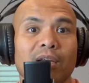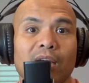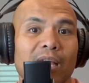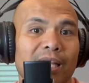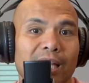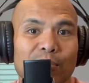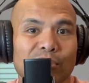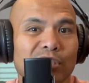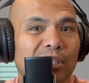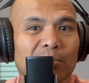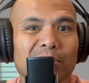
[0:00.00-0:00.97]
And that was
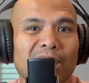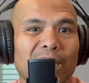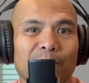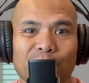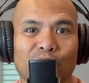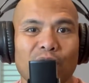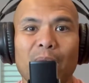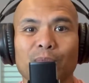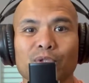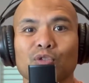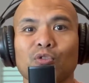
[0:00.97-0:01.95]
sometime in grammar
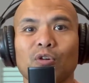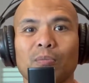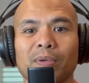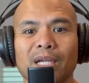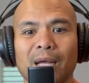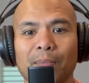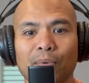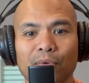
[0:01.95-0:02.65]
school, but at pre